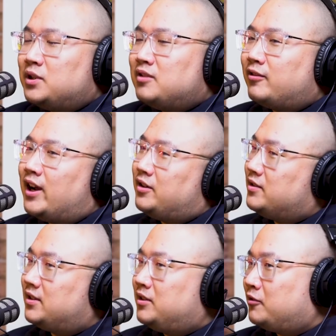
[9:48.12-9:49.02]
only
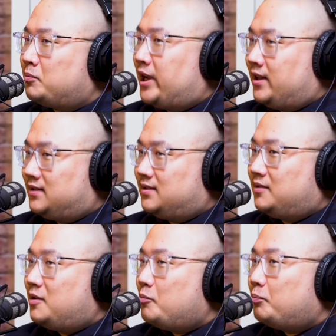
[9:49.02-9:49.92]
574 pairs
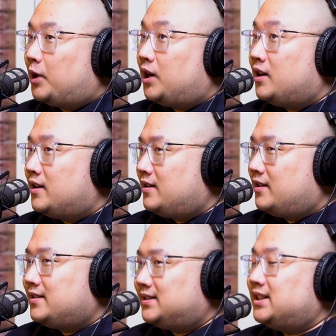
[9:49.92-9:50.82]

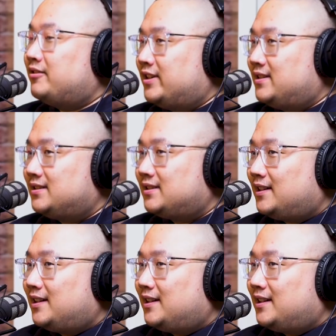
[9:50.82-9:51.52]
per series.